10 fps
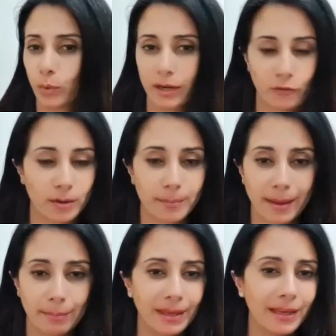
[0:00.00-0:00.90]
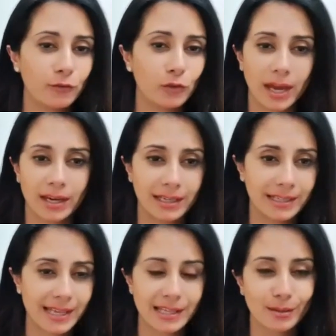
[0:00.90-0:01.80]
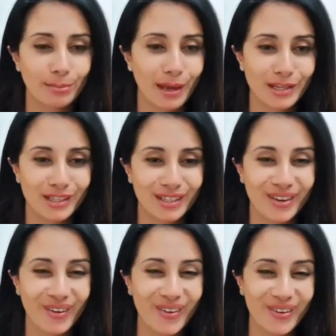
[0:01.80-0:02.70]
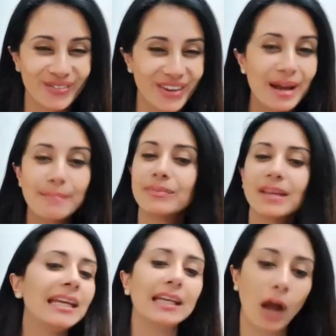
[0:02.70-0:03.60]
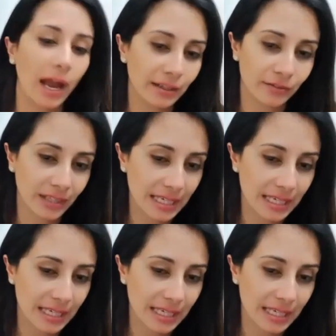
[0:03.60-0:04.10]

whatever it may be, if you had an exacerbation of any kind of